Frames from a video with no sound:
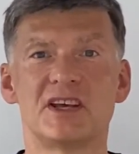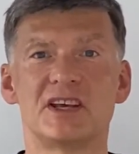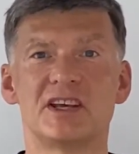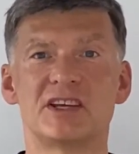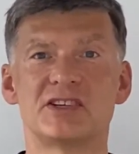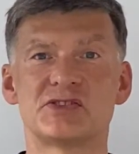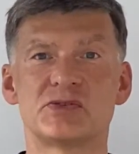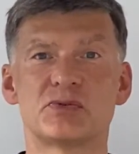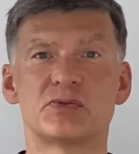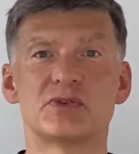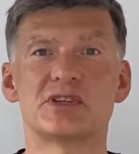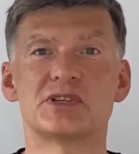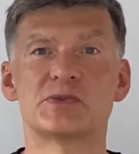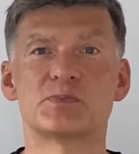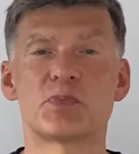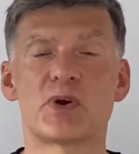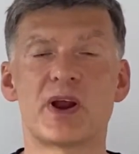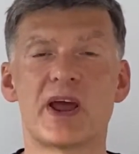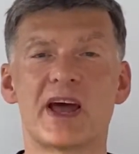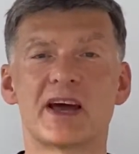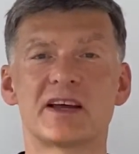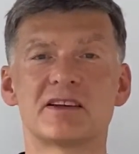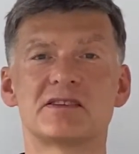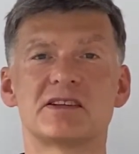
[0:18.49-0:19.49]
into this
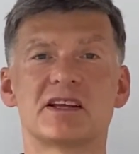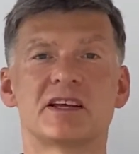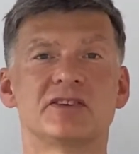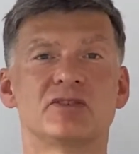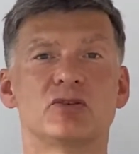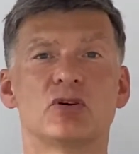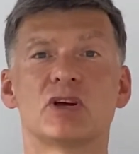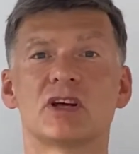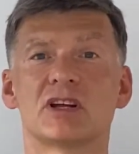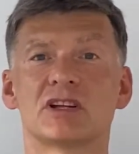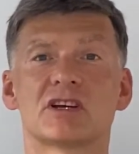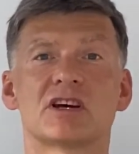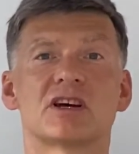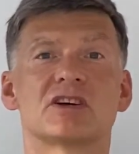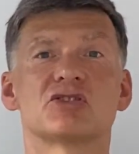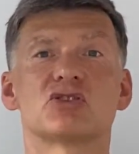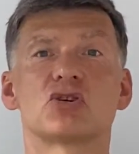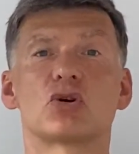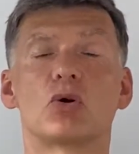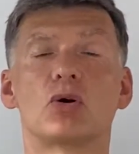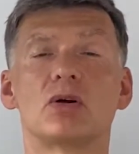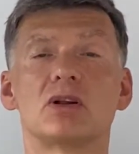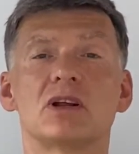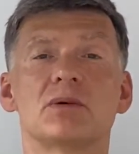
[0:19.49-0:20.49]
bread and you can
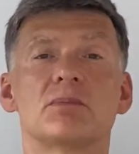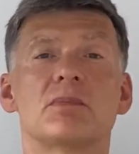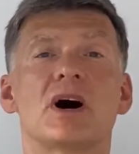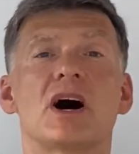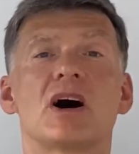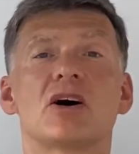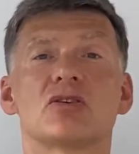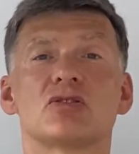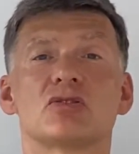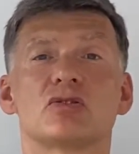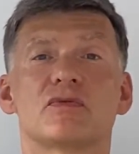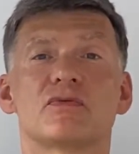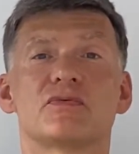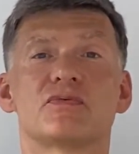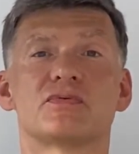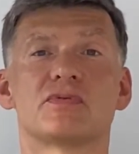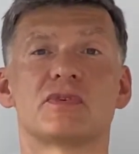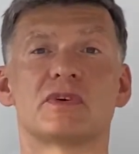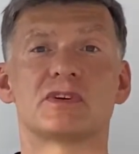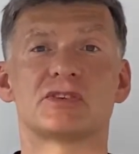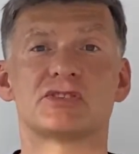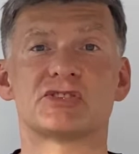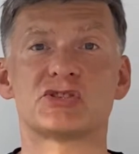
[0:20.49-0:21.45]
control amount of uh,